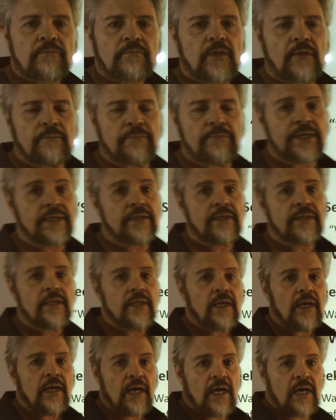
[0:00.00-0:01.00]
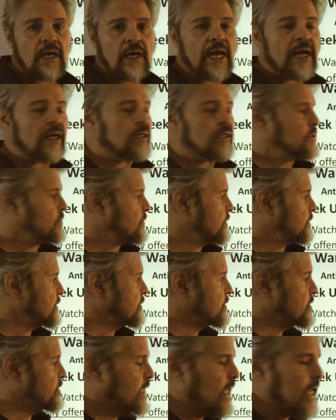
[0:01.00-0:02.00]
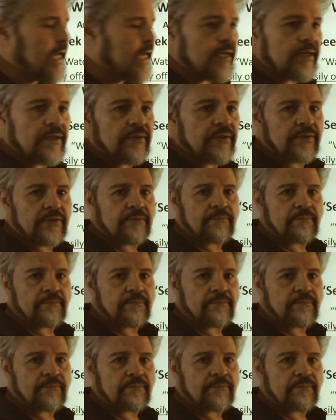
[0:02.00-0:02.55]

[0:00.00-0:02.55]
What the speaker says: But I also understand